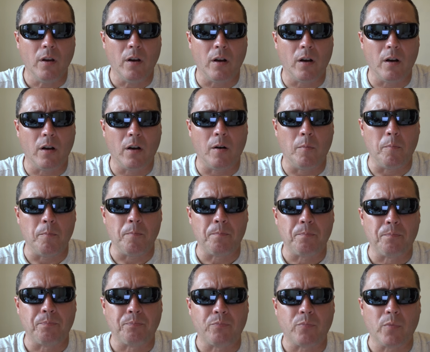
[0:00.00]
Now
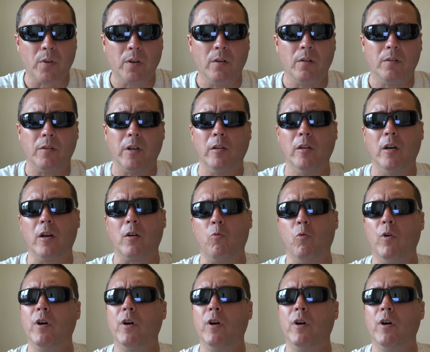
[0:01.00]
look,